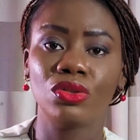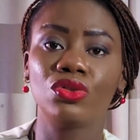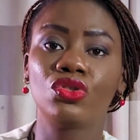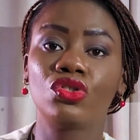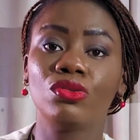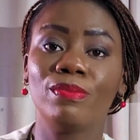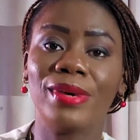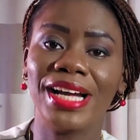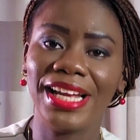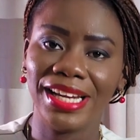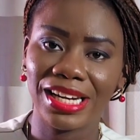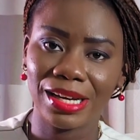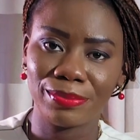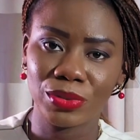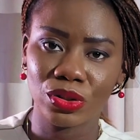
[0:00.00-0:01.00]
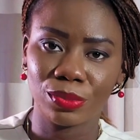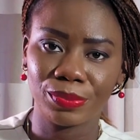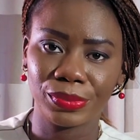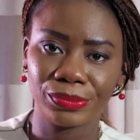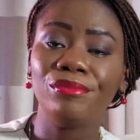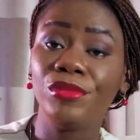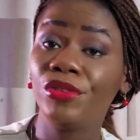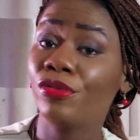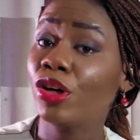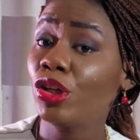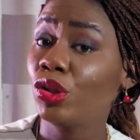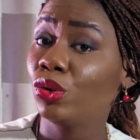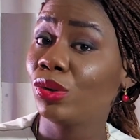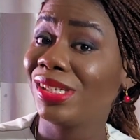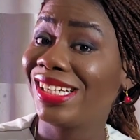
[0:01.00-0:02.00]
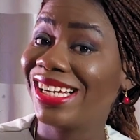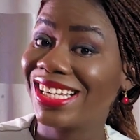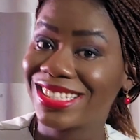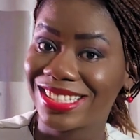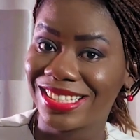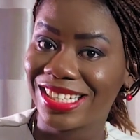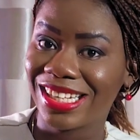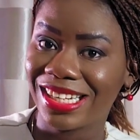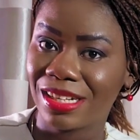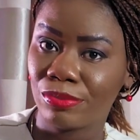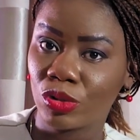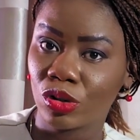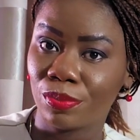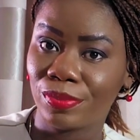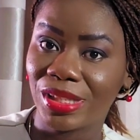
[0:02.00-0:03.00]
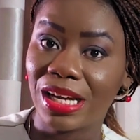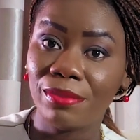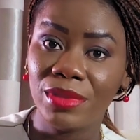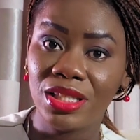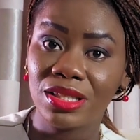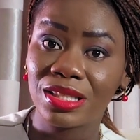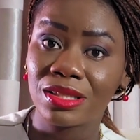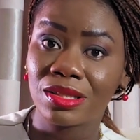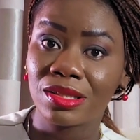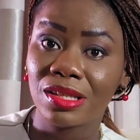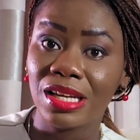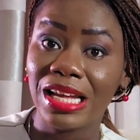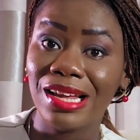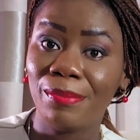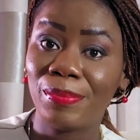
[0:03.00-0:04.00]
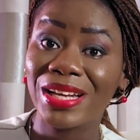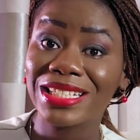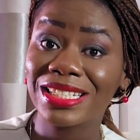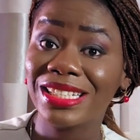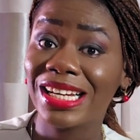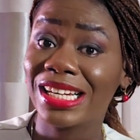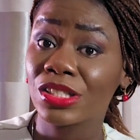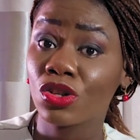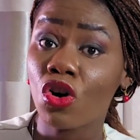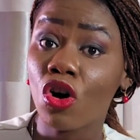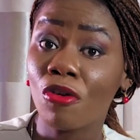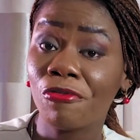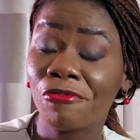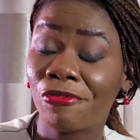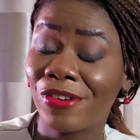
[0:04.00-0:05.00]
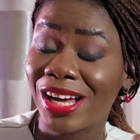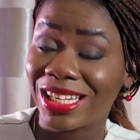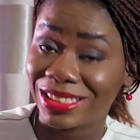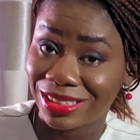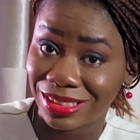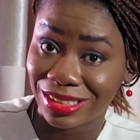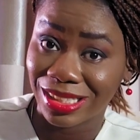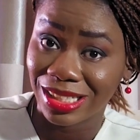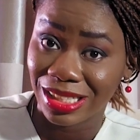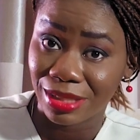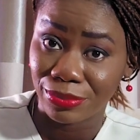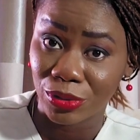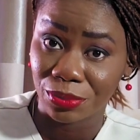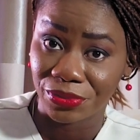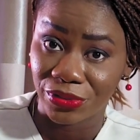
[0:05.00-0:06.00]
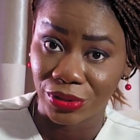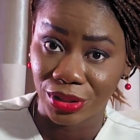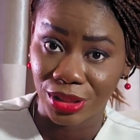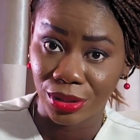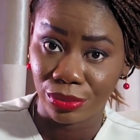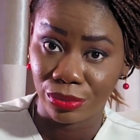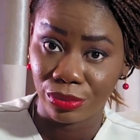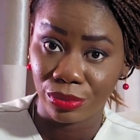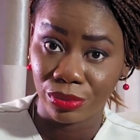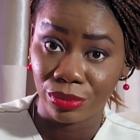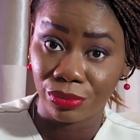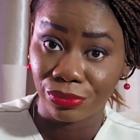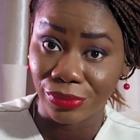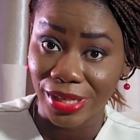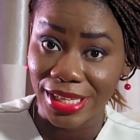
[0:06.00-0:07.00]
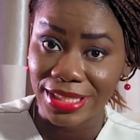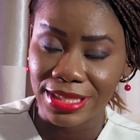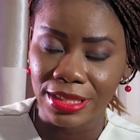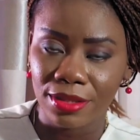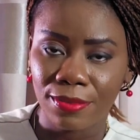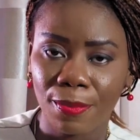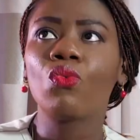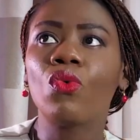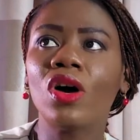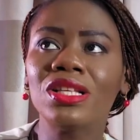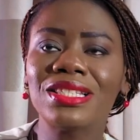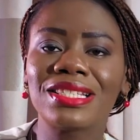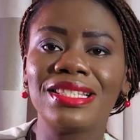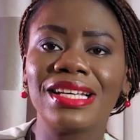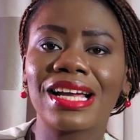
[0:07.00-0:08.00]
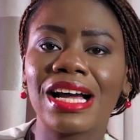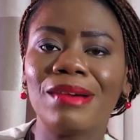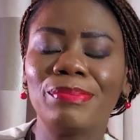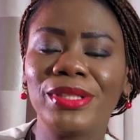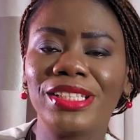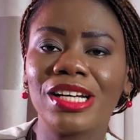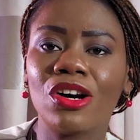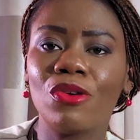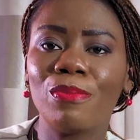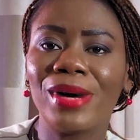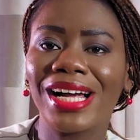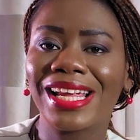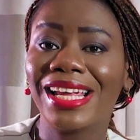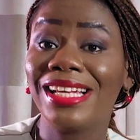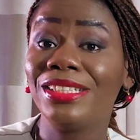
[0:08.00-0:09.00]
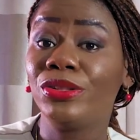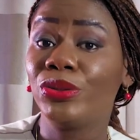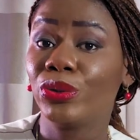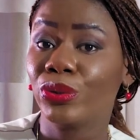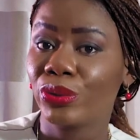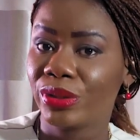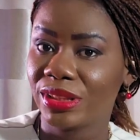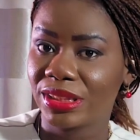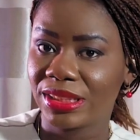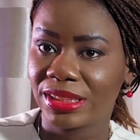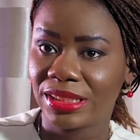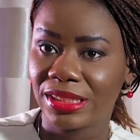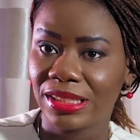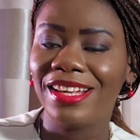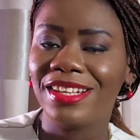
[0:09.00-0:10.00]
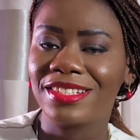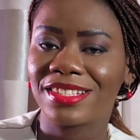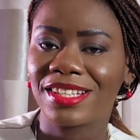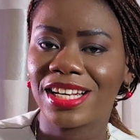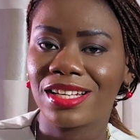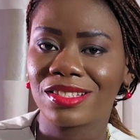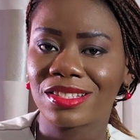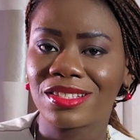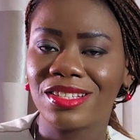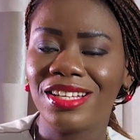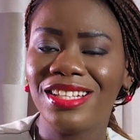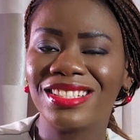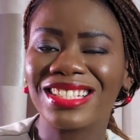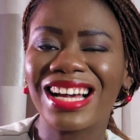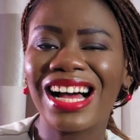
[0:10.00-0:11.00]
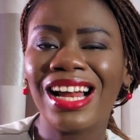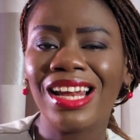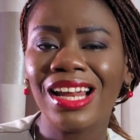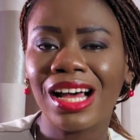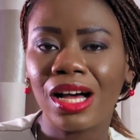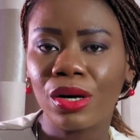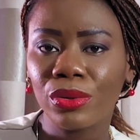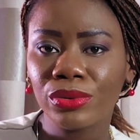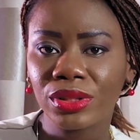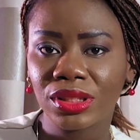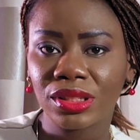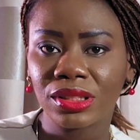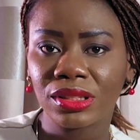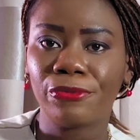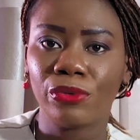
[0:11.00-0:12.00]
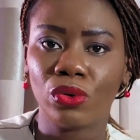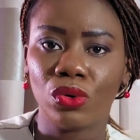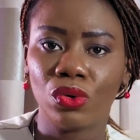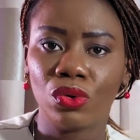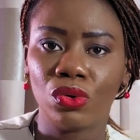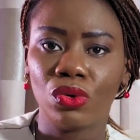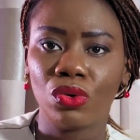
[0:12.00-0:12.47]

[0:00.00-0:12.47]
to buy a laptop. Before you get that laptop, that means a person has offered that laptop for sale, right? What the capital market does is that it allows for